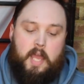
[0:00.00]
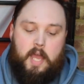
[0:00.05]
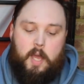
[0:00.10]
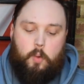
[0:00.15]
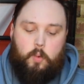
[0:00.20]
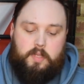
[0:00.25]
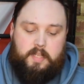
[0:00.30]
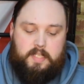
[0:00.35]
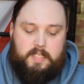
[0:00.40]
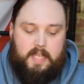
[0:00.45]

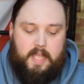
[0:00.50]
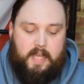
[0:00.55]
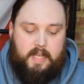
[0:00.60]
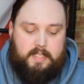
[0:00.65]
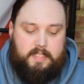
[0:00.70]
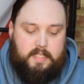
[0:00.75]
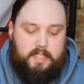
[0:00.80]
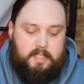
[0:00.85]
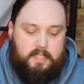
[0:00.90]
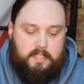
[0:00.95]
and what this
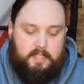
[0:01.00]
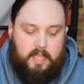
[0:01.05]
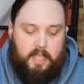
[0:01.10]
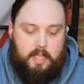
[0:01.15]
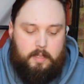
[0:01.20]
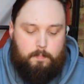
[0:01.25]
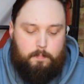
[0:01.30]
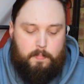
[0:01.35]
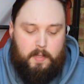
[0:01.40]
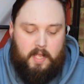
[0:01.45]
has is
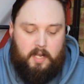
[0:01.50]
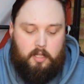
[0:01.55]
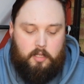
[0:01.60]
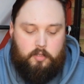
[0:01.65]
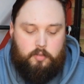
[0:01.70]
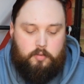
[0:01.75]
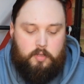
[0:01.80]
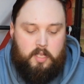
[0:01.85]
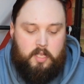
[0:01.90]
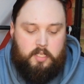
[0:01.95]
a
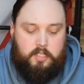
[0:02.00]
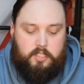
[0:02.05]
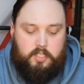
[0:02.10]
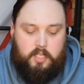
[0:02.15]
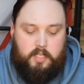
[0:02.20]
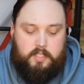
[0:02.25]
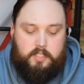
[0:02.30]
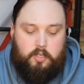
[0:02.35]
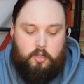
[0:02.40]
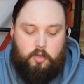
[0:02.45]
bellow
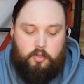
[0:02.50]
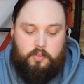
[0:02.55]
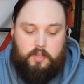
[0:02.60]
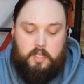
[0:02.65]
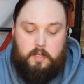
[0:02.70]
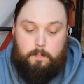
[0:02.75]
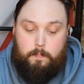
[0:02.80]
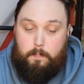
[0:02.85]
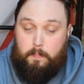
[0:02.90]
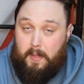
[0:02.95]
just on
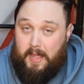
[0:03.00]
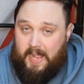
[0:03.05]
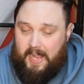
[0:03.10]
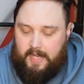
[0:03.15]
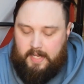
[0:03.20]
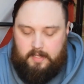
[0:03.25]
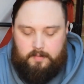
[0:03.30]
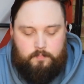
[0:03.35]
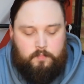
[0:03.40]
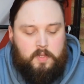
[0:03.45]
the
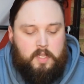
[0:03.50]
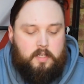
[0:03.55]
back.